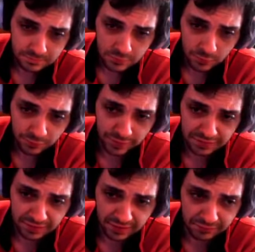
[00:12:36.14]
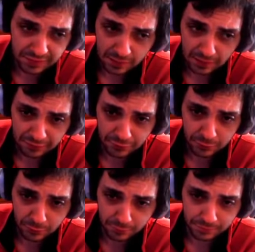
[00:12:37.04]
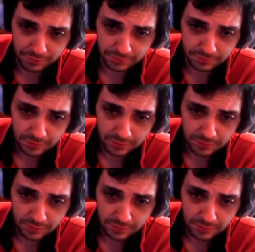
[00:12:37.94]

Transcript: Would have liked to have that a lot sooner, but...